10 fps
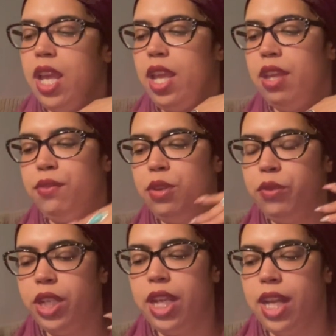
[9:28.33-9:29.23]
if you
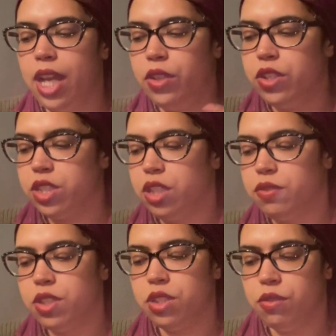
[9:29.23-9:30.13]
really allow yourself
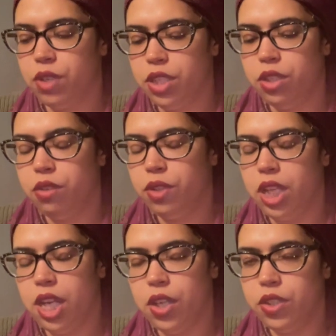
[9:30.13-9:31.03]
to surrender, you really
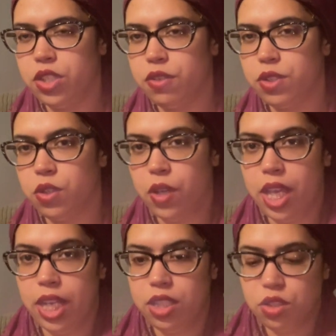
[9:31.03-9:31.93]
allow yourself to go
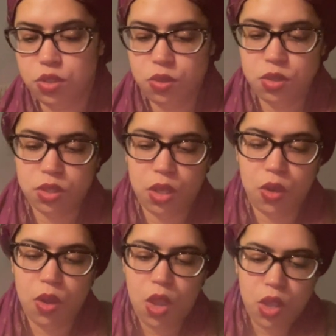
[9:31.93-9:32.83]
ahead and do
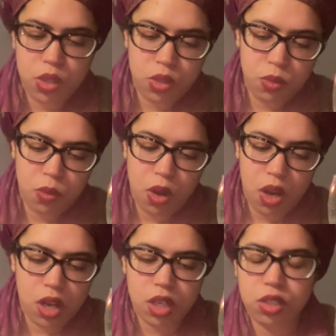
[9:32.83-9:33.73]
so, you
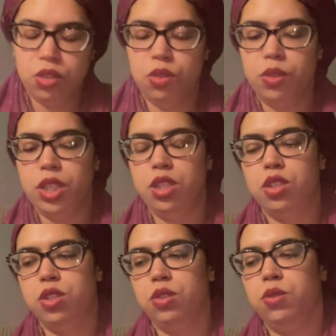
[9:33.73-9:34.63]
are going
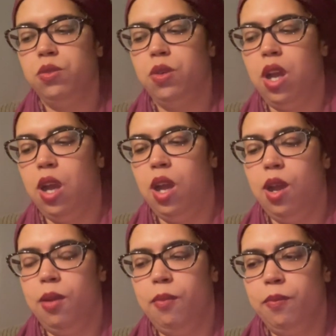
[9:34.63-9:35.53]
to
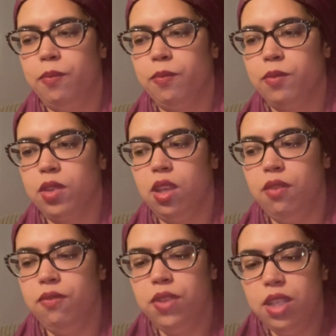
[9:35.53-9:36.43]

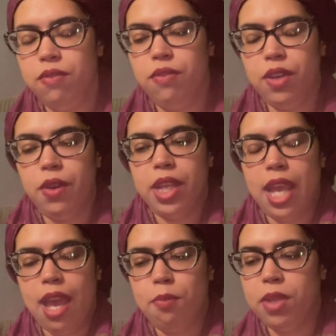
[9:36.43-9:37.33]
be very
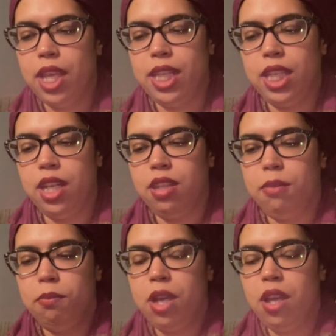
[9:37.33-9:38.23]
happy at the end of
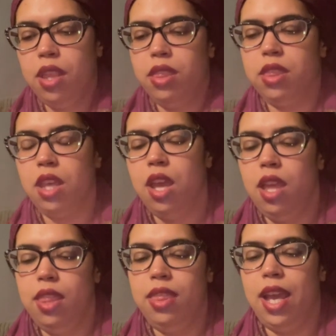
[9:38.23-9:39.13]
the month
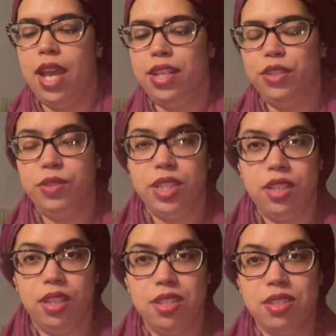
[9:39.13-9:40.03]
that you did
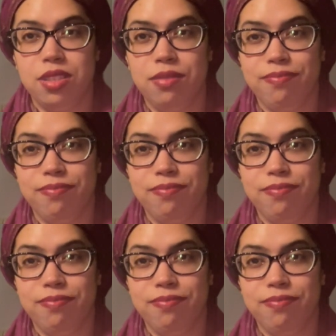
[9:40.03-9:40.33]
this,